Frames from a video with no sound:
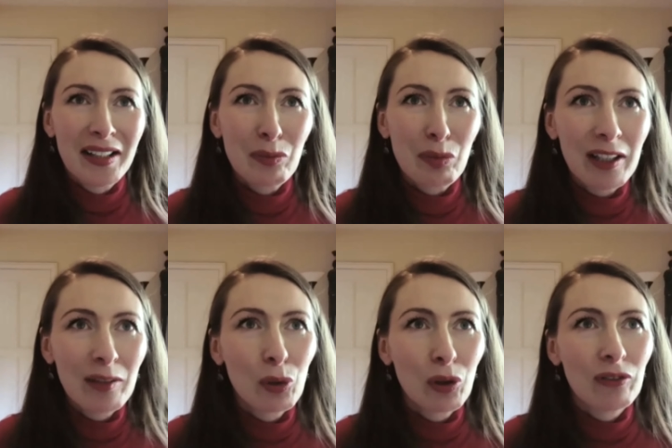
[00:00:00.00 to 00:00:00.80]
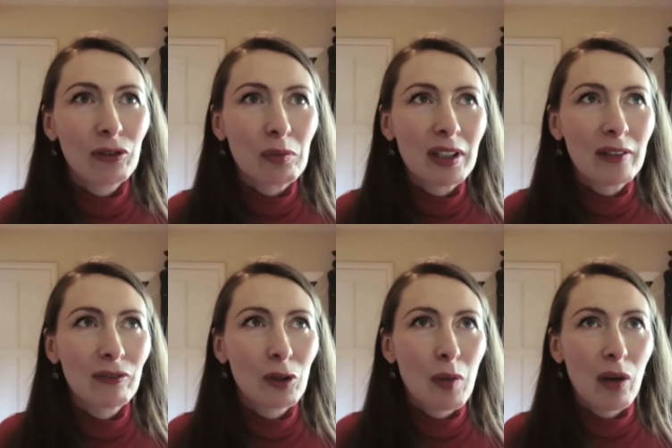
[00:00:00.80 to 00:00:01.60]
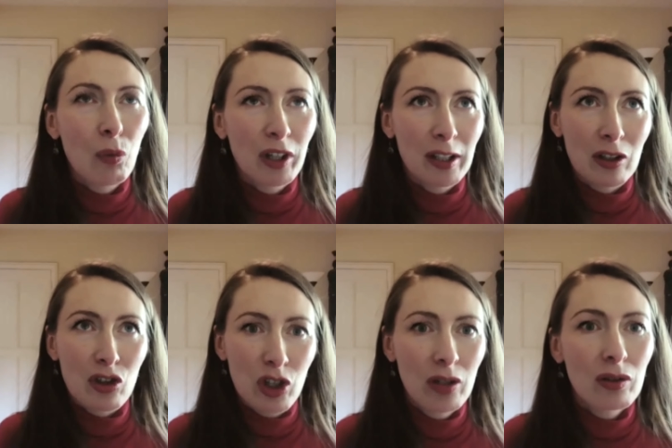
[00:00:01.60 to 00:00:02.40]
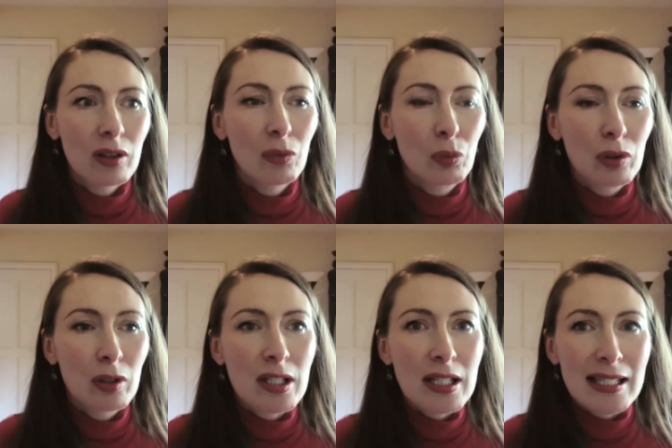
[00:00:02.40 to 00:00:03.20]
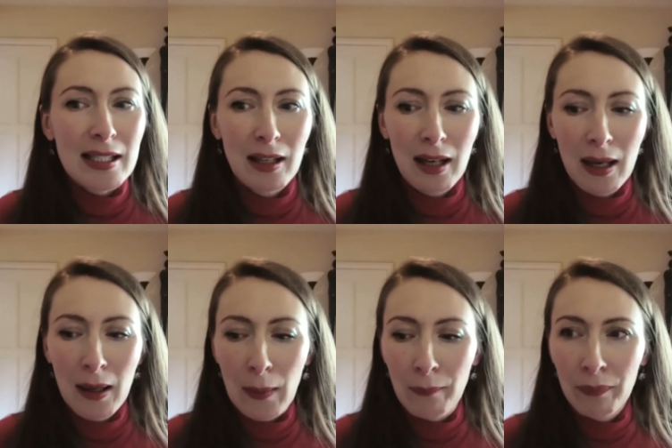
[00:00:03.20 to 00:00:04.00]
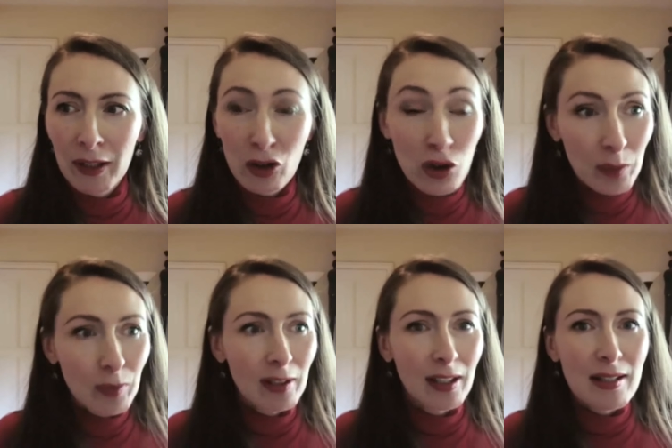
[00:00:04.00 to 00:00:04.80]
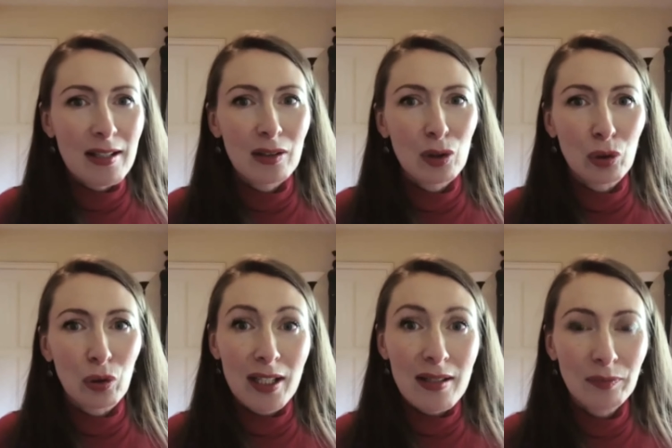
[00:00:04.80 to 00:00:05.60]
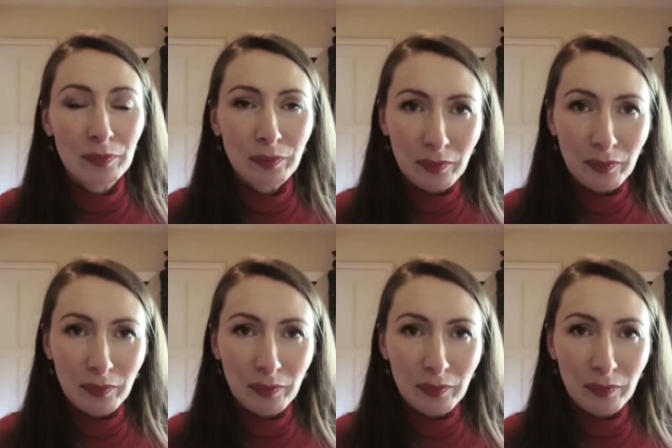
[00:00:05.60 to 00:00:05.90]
the breaking point for me and for my work in general was a trip that I did to US.